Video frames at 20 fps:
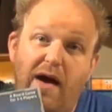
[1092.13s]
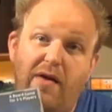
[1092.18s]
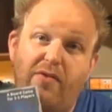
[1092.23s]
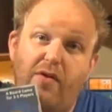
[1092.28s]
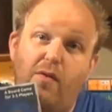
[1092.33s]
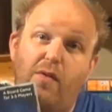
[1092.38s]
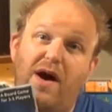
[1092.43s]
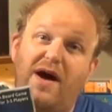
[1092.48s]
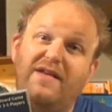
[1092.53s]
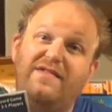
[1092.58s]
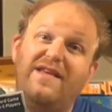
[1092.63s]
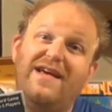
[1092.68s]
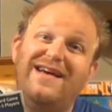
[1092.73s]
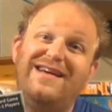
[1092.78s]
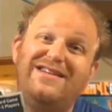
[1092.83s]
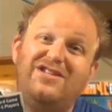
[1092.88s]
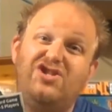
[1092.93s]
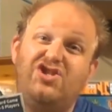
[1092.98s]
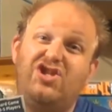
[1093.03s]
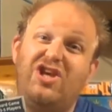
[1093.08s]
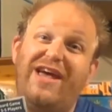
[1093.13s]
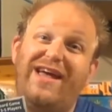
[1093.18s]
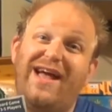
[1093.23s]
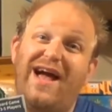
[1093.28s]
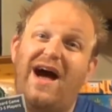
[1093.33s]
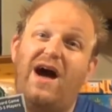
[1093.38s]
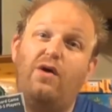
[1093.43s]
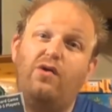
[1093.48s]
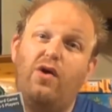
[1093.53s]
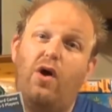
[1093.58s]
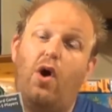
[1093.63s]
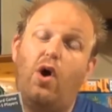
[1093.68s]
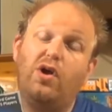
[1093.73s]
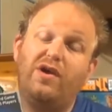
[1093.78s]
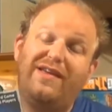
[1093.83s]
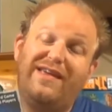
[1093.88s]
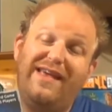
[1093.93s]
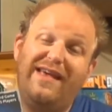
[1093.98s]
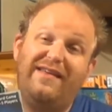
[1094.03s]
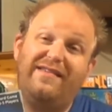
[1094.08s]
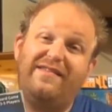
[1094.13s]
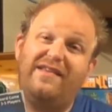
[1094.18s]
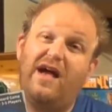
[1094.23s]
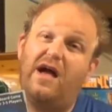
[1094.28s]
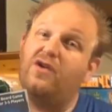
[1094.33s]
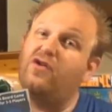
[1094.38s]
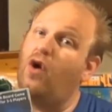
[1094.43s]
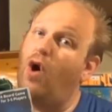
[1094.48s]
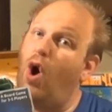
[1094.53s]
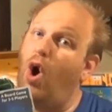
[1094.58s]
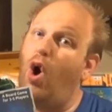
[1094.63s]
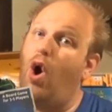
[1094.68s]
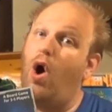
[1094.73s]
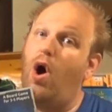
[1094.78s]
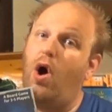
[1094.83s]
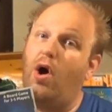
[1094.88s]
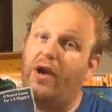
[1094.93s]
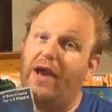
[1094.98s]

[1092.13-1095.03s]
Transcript: Otherwise, check out on Kickstarter or